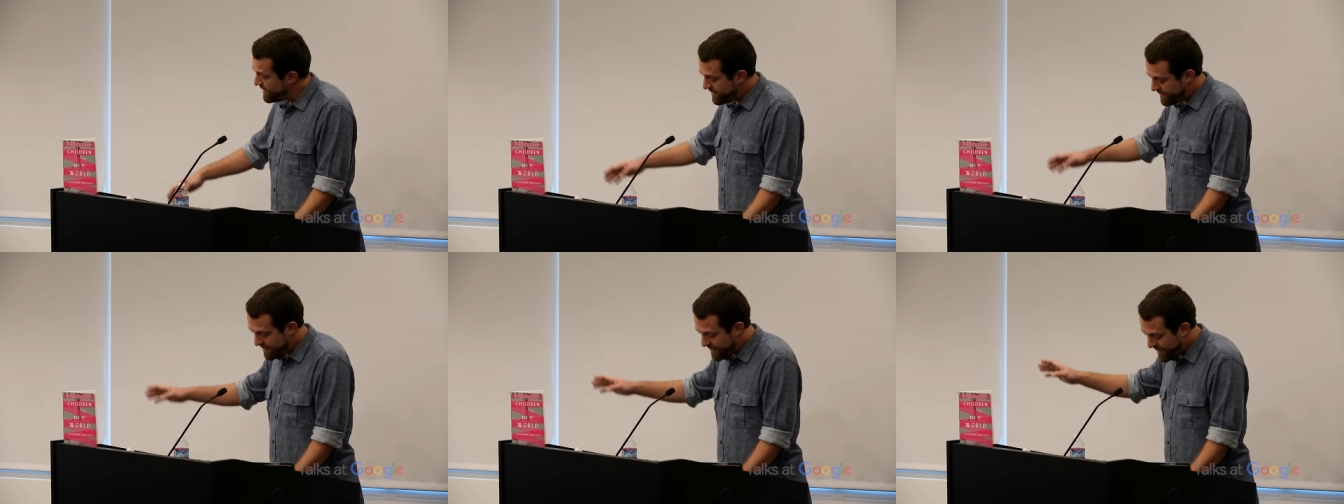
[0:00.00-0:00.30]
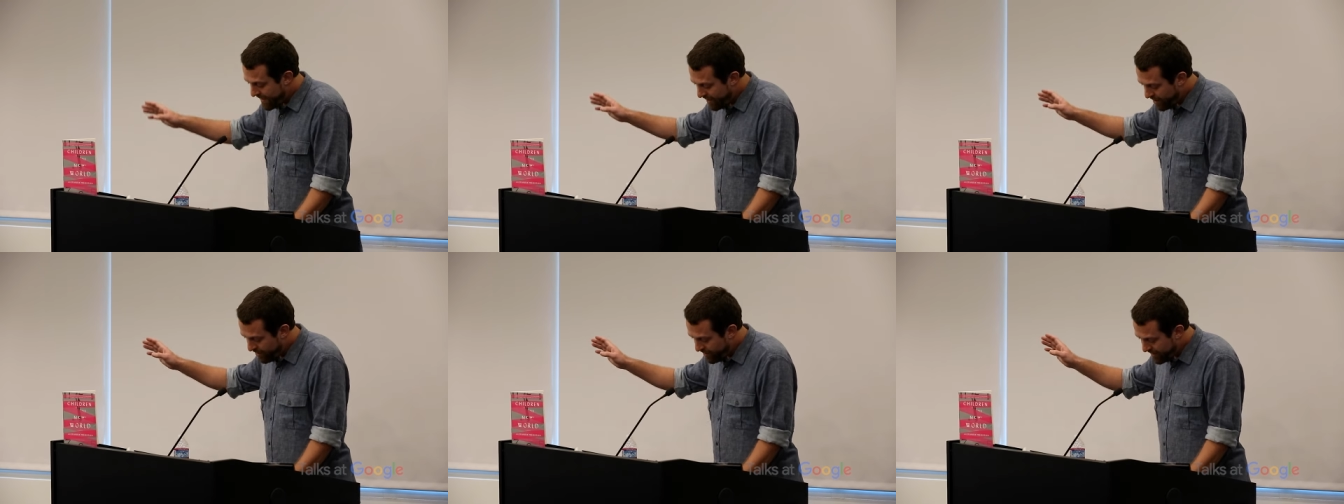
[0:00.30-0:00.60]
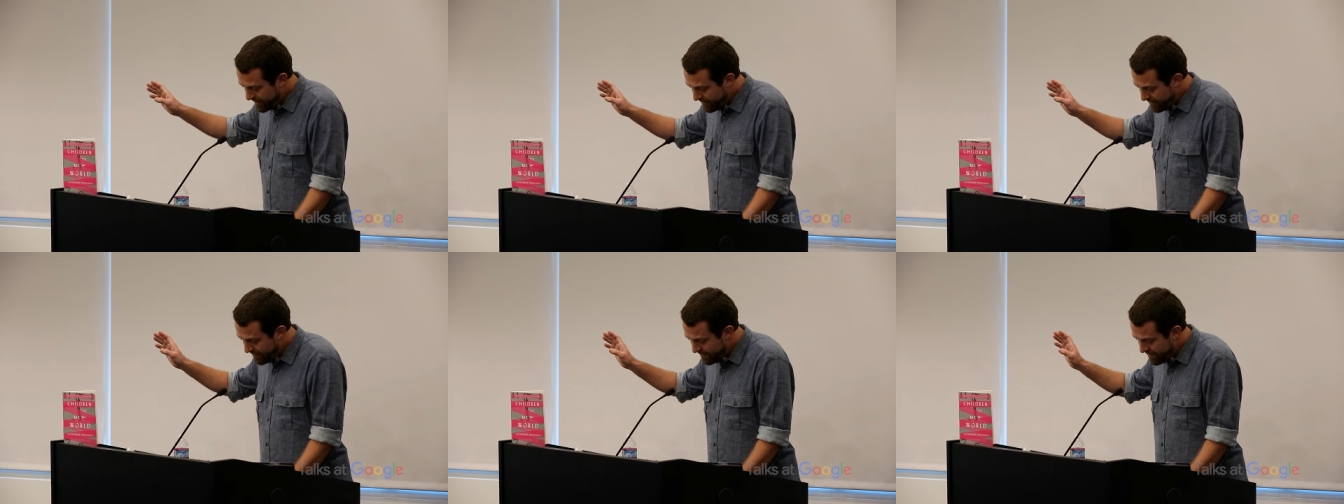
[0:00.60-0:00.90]
the
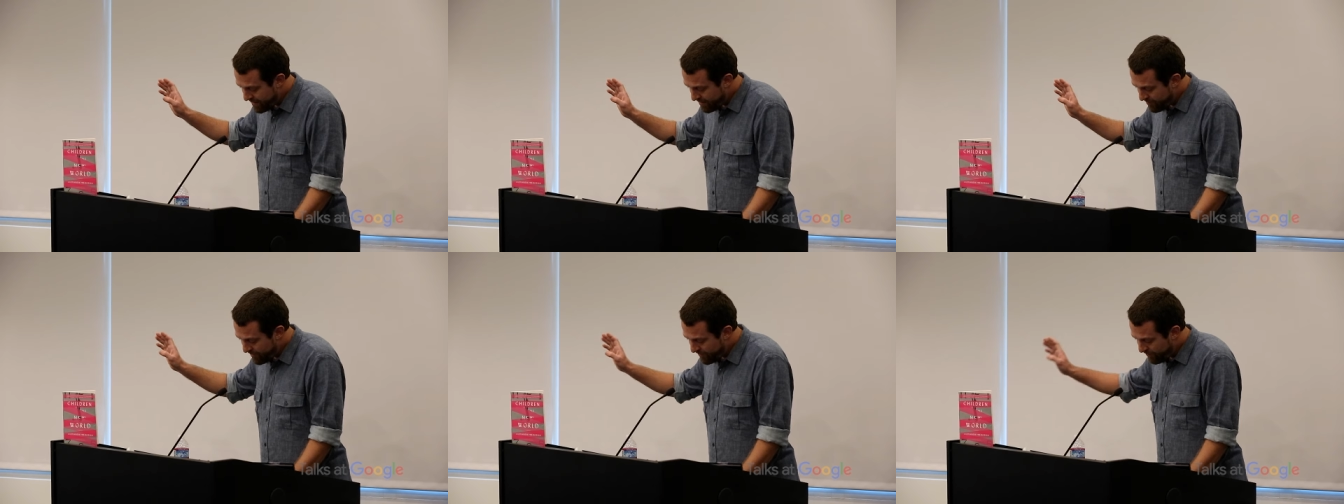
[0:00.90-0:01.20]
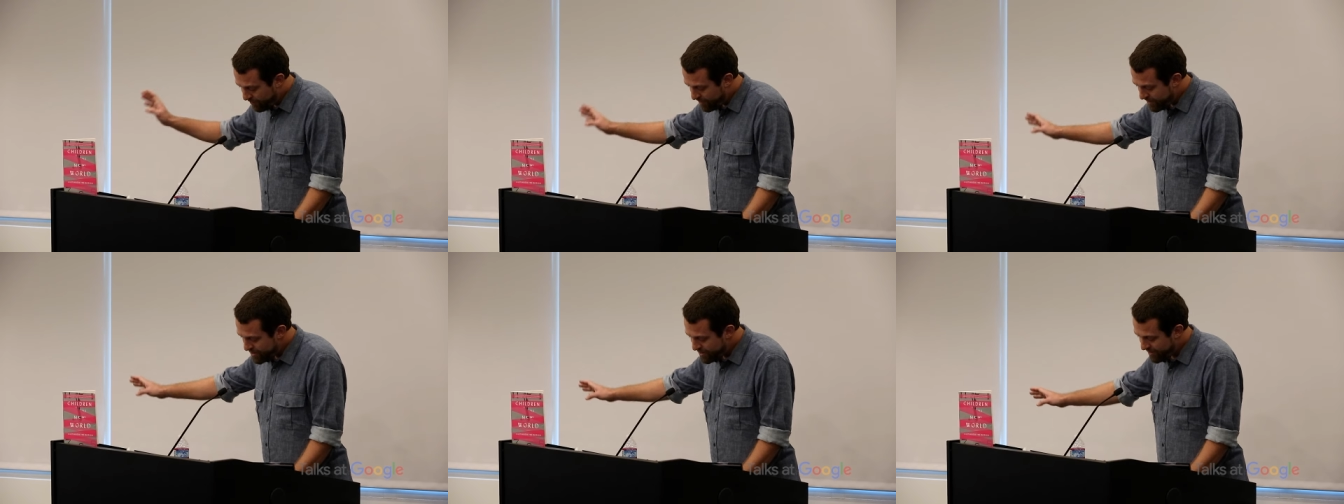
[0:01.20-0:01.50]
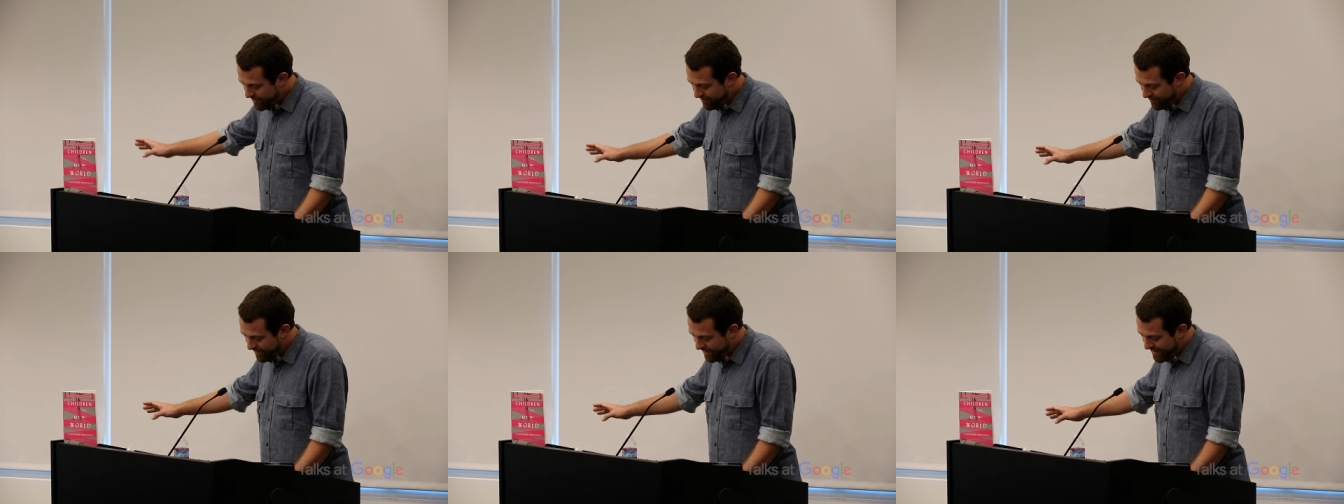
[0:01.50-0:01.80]
heron before it
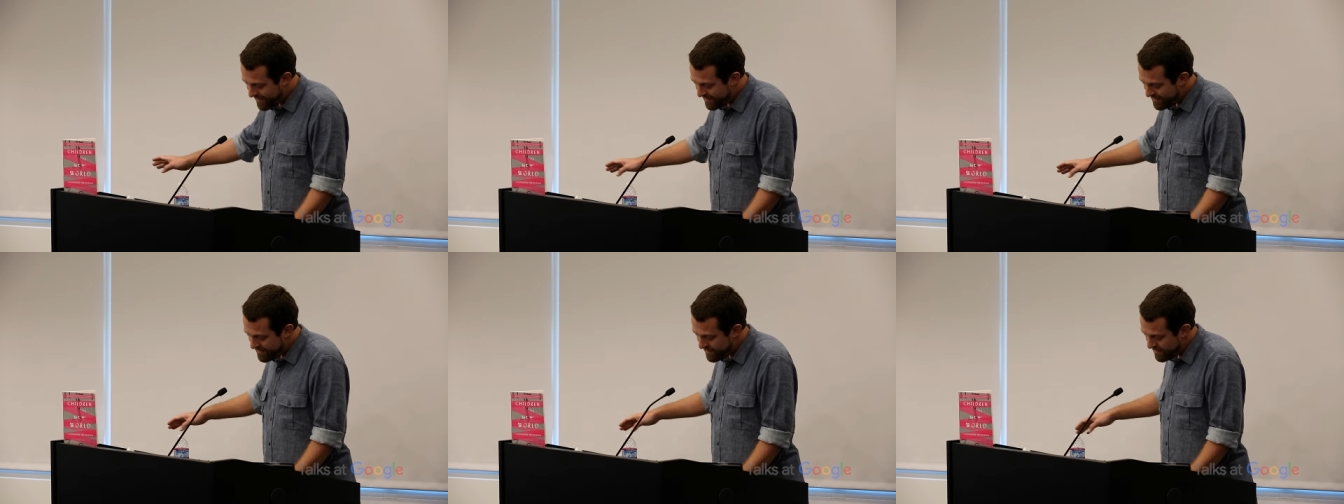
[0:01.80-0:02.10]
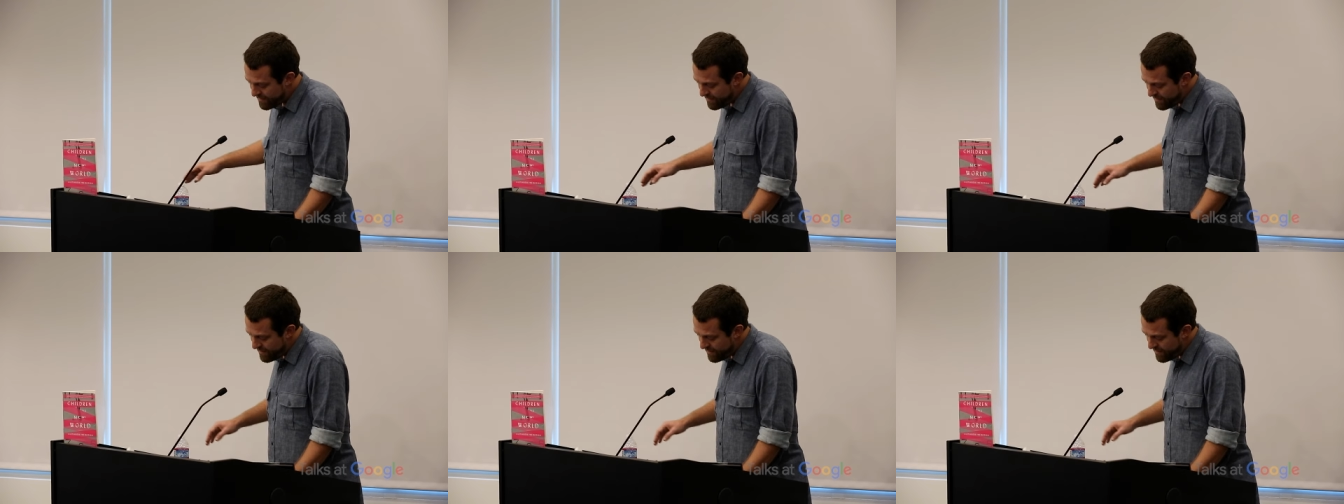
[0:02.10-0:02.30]
took flight,